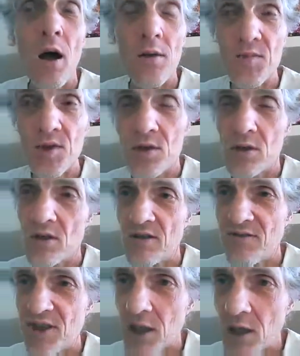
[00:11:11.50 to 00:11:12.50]
I'm
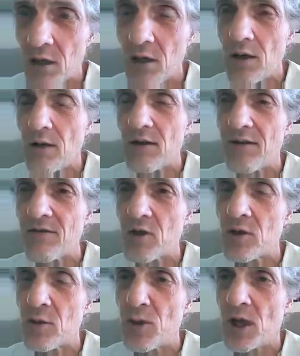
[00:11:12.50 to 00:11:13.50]
still a vegan now. I've
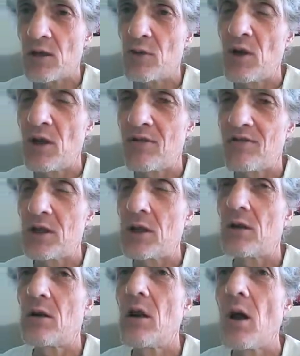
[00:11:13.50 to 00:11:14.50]
turned back to being a
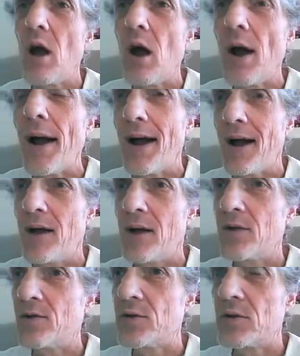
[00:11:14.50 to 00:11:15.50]
vegan.
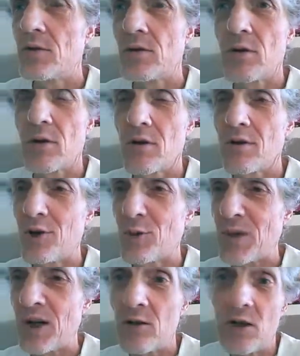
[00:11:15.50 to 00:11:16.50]
And
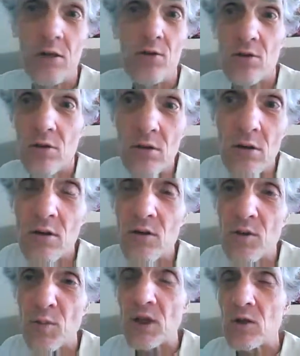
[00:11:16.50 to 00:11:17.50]
my only concern
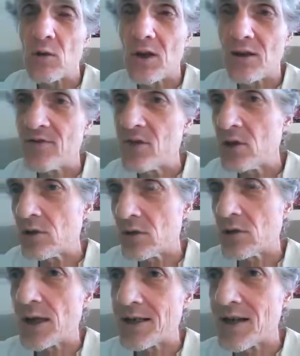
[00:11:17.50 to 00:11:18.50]
is B12,
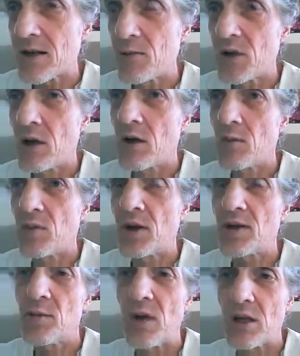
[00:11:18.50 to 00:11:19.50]
so I take a B
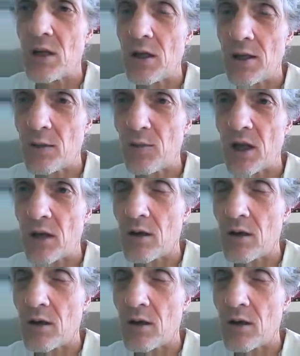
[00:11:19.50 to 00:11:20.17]
complex, methylated B